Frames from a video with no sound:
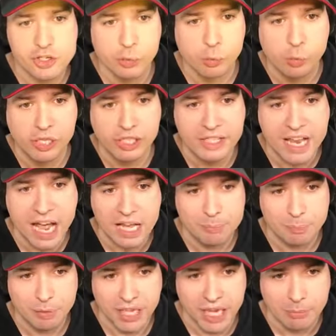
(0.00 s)
you will not
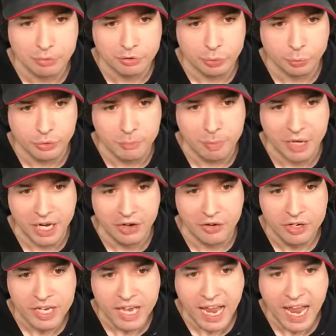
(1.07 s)
be able to repair
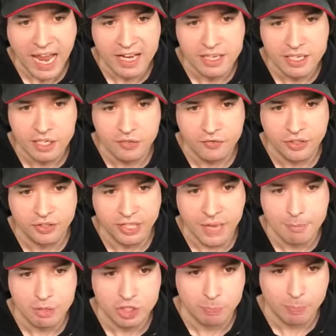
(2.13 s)
any of the
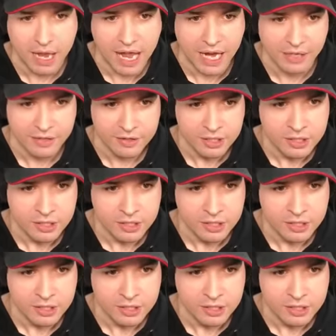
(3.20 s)
damage back